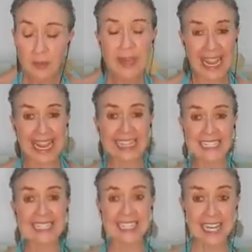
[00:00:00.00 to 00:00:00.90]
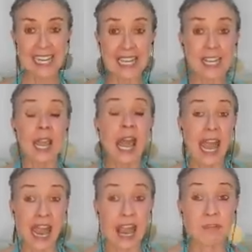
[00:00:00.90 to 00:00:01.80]
And it did
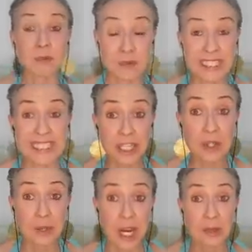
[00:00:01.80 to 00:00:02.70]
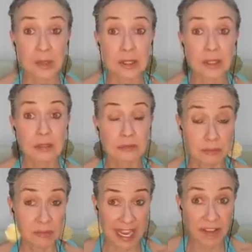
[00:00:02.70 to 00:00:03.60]
have really incredible
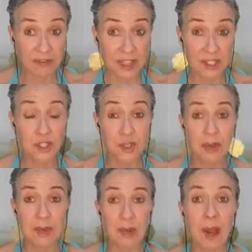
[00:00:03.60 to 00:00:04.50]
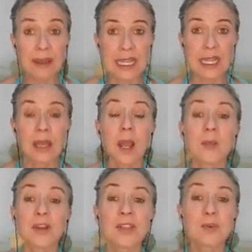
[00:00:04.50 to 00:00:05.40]
benefit to my body,
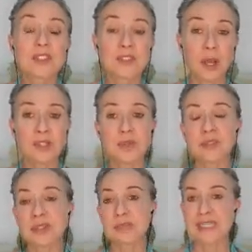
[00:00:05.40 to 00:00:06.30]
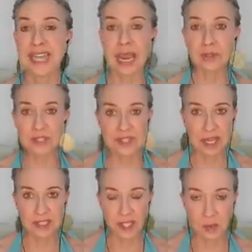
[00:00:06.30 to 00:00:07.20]
but there was also some
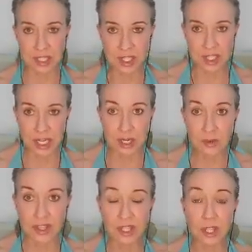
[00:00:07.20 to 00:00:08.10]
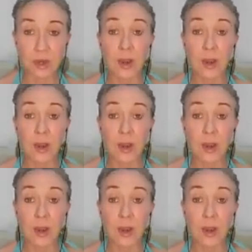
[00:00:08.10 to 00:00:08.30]
downsides I want to share with you